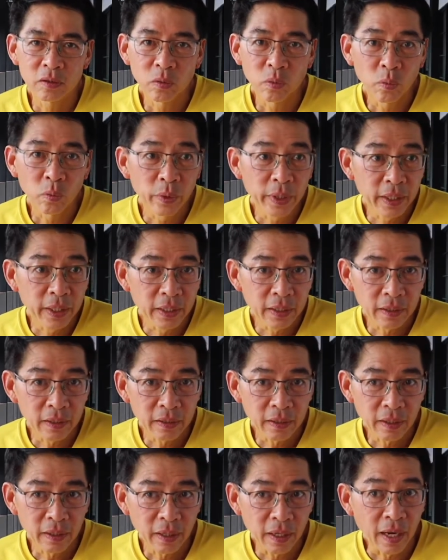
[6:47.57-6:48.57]
We
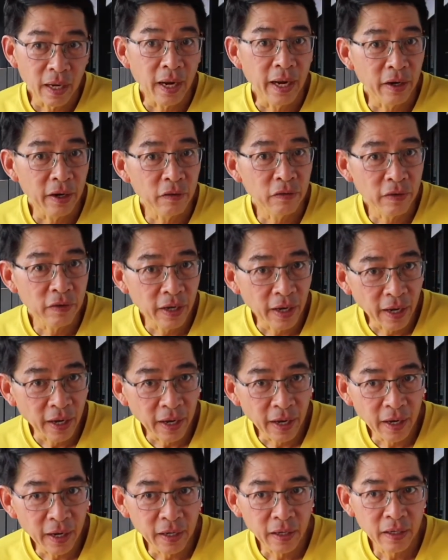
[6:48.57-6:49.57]
are
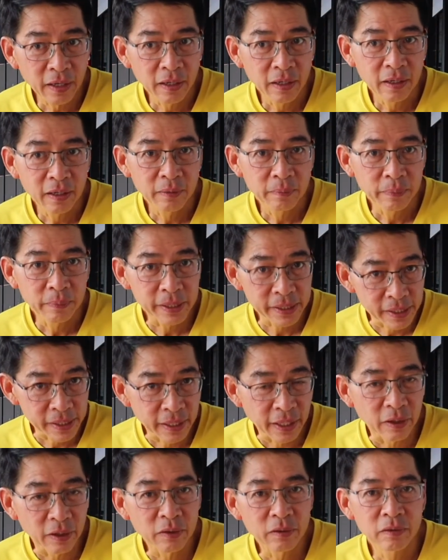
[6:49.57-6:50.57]
healthcare
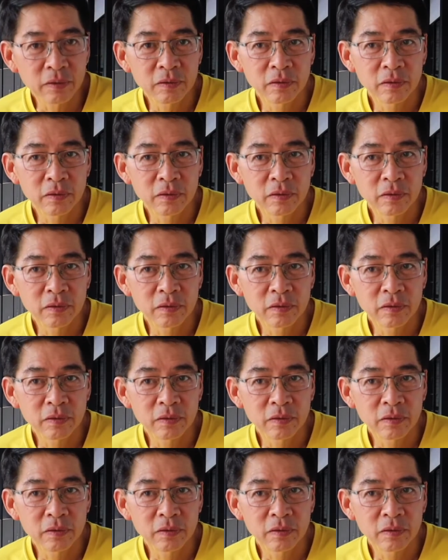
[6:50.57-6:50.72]
personnel.